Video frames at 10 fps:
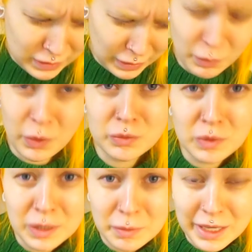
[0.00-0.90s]
it won't
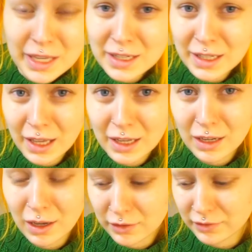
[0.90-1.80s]
really be Indian,
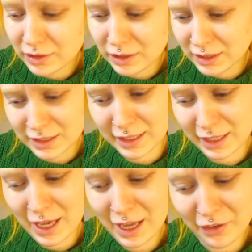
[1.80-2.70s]

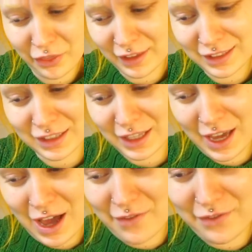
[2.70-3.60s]
honestly. I don't think that they
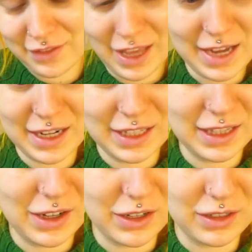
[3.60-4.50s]
have that in
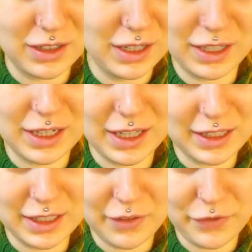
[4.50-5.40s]
the
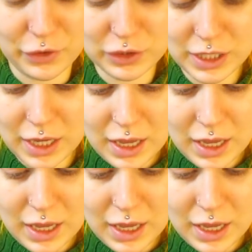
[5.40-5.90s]
Indian foods,